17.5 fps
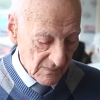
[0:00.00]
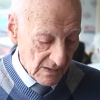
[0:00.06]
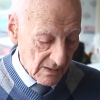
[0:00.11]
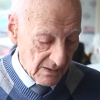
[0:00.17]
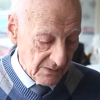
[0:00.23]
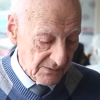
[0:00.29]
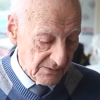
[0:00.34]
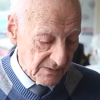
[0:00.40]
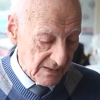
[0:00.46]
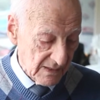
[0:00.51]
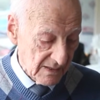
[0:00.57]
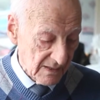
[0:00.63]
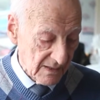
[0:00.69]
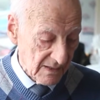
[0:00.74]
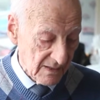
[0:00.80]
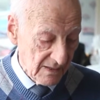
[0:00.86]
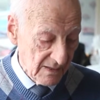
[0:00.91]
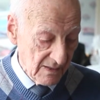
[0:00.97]
And
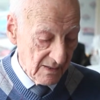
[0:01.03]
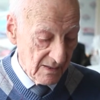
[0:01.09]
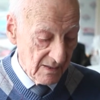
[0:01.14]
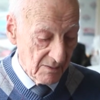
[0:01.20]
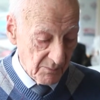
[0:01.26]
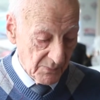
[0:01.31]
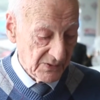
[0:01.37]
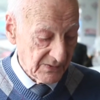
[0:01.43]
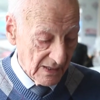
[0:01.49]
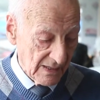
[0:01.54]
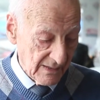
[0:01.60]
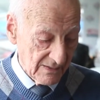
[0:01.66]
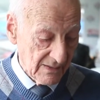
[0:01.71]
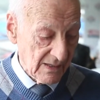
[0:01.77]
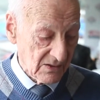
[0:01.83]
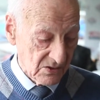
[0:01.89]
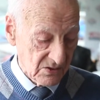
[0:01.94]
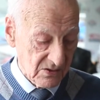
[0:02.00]
but
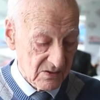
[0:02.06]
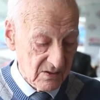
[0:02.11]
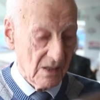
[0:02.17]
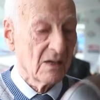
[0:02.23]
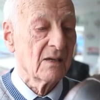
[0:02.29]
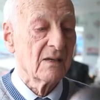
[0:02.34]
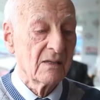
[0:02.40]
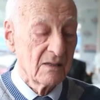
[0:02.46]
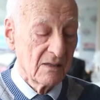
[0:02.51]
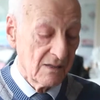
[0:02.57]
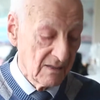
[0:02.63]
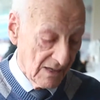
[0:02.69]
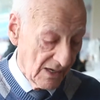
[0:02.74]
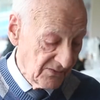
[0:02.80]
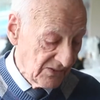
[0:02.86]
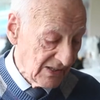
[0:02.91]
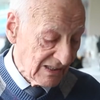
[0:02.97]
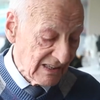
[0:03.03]
that's
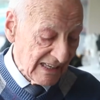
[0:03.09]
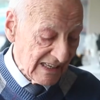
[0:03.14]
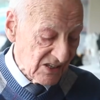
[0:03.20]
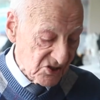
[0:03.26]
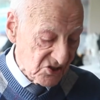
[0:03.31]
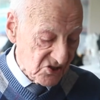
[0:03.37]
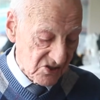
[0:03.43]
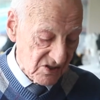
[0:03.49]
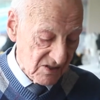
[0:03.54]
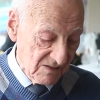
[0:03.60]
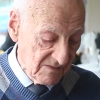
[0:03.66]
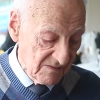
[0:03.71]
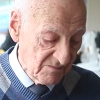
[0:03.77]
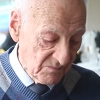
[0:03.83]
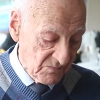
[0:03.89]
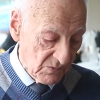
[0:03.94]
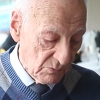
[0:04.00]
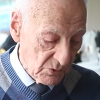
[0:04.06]
and the lace
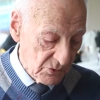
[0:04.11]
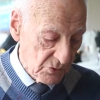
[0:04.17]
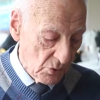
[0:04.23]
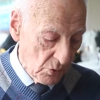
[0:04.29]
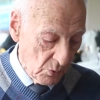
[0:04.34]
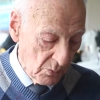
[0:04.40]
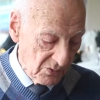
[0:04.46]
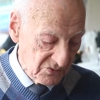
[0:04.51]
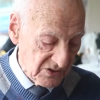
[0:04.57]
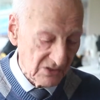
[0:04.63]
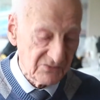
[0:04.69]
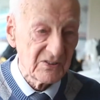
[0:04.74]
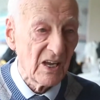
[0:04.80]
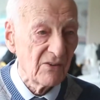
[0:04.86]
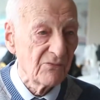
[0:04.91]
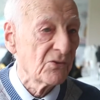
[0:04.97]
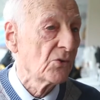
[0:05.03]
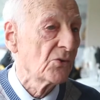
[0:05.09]
was always a
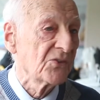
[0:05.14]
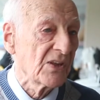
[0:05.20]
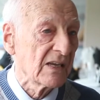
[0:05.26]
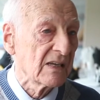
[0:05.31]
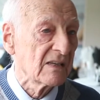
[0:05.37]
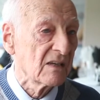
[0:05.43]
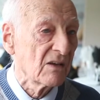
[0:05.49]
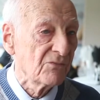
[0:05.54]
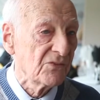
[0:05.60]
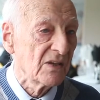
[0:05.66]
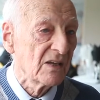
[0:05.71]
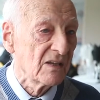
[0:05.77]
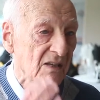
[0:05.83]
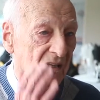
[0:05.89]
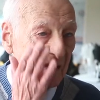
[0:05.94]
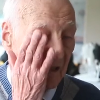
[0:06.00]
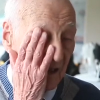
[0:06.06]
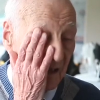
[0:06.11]
dreadful thing if
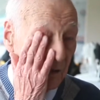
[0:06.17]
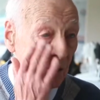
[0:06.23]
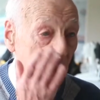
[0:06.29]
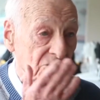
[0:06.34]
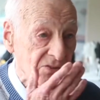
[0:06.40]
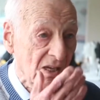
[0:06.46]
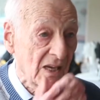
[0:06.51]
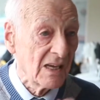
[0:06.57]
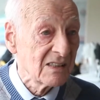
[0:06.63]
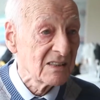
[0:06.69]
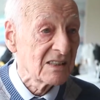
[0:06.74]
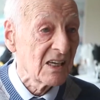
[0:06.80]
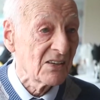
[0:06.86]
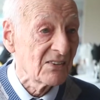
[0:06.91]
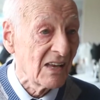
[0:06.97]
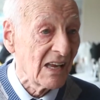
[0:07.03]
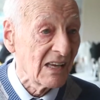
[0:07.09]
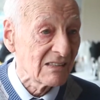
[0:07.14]
you got it
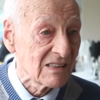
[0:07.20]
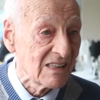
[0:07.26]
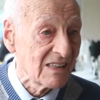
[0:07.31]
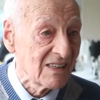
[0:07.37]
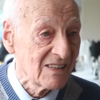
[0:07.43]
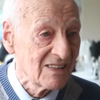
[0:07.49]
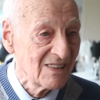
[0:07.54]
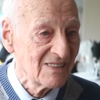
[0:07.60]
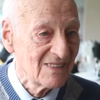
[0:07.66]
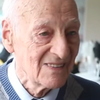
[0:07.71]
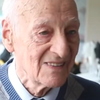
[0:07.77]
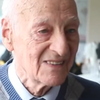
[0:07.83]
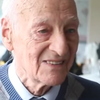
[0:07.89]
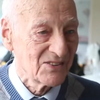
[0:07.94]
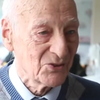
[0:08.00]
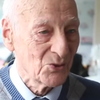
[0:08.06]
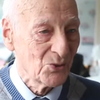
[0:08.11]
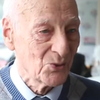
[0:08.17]
incorrectly.
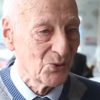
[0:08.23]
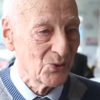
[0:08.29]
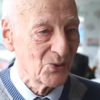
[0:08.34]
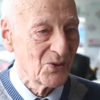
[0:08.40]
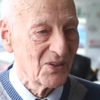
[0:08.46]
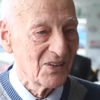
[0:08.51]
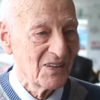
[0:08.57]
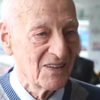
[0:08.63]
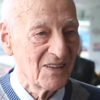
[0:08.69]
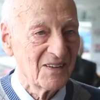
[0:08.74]
So